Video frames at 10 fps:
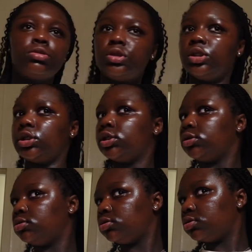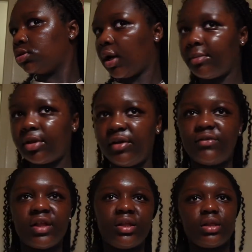Yeah, I'm gonna leave
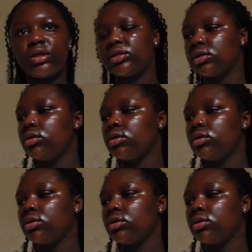it like this.